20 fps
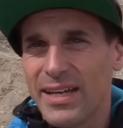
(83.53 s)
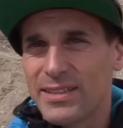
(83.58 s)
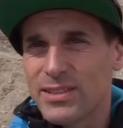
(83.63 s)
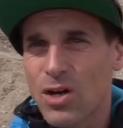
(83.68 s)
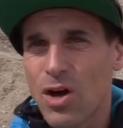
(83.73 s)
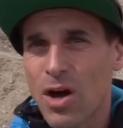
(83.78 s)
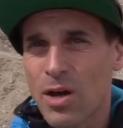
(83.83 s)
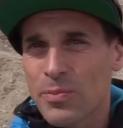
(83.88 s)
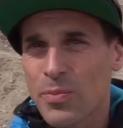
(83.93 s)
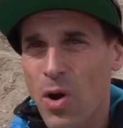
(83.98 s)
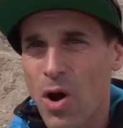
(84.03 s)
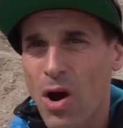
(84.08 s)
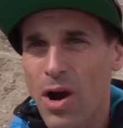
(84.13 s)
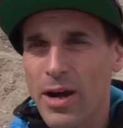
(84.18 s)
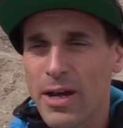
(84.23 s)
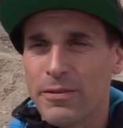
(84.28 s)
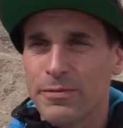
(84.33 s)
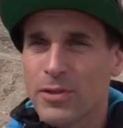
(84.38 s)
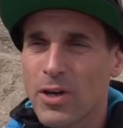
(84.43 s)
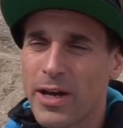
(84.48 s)
it's on par,
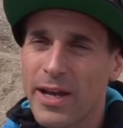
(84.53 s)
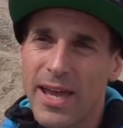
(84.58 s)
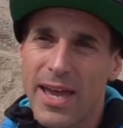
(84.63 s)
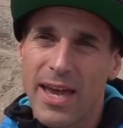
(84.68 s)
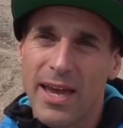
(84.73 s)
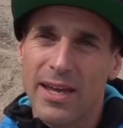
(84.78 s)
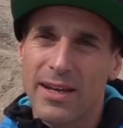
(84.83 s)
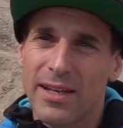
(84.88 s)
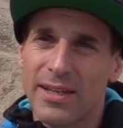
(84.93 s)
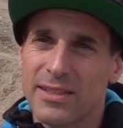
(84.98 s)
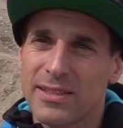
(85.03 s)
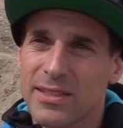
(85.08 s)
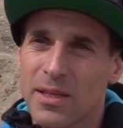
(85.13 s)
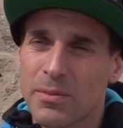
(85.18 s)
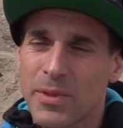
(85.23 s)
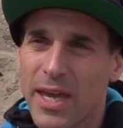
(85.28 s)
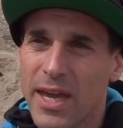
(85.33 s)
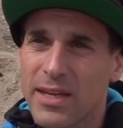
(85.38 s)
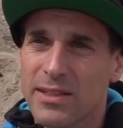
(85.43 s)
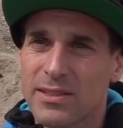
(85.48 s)
if not ahead, in some
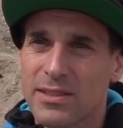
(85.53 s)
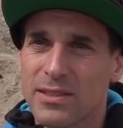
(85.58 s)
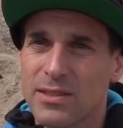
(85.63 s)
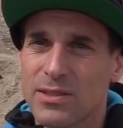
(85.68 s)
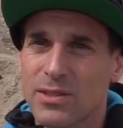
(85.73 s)
cases.